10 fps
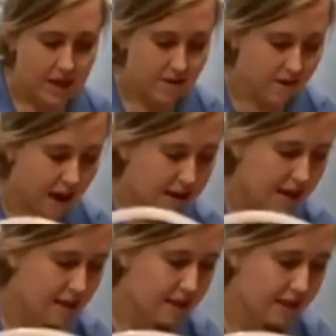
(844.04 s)
if I
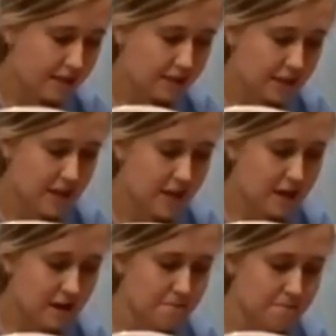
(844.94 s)
get this
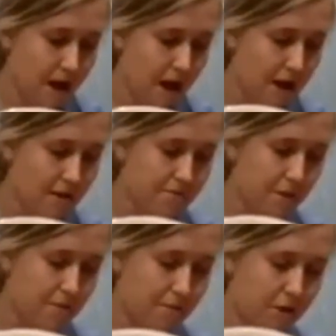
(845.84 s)
in my
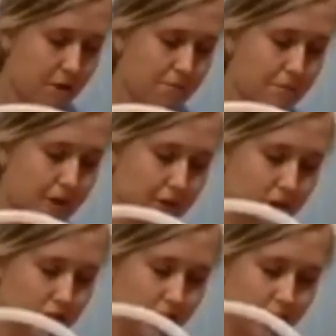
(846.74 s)
bubble
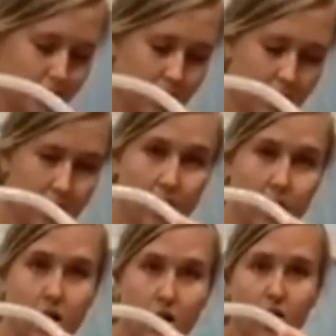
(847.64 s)
mixture.
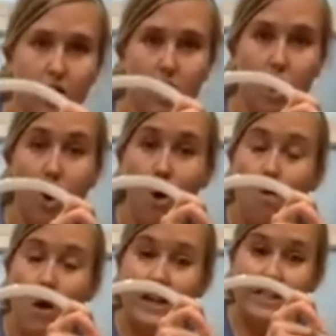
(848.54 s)

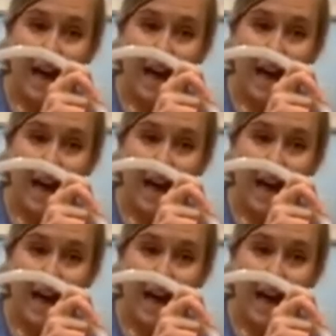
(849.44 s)
What is